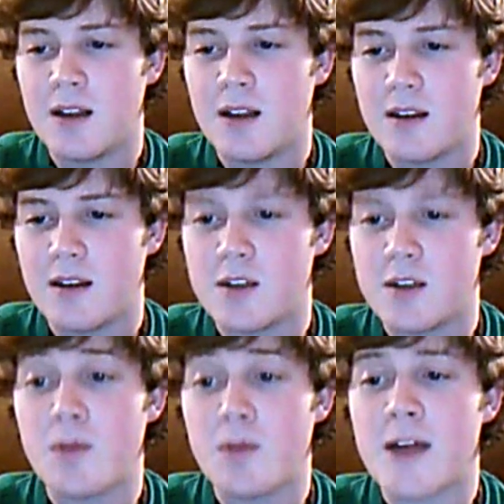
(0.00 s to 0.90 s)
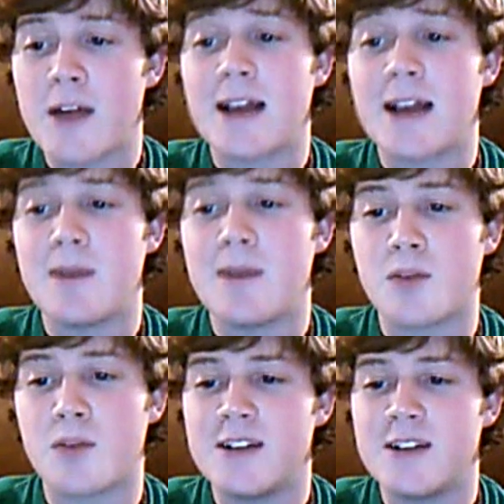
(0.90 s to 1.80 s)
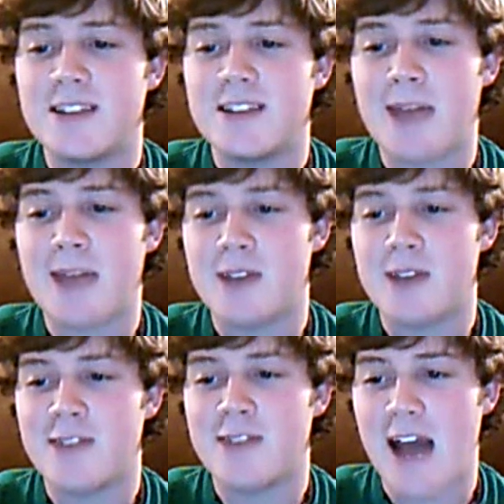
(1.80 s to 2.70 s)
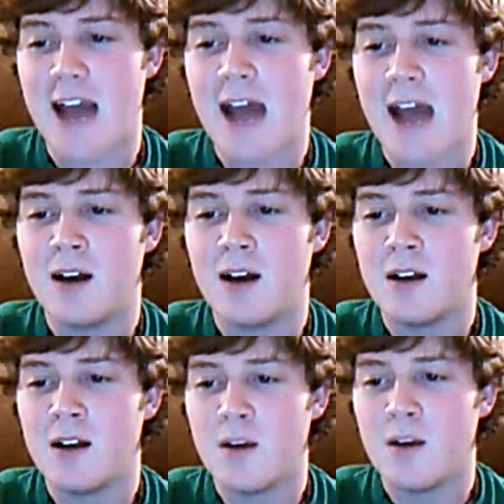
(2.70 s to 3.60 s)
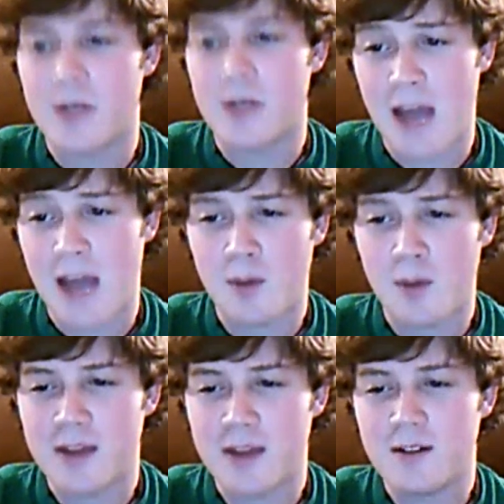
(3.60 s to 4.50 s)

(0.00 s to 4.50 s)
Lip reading: Do you remember that time that Brayson stabbed Jeff in the eye with the eyeball pencil?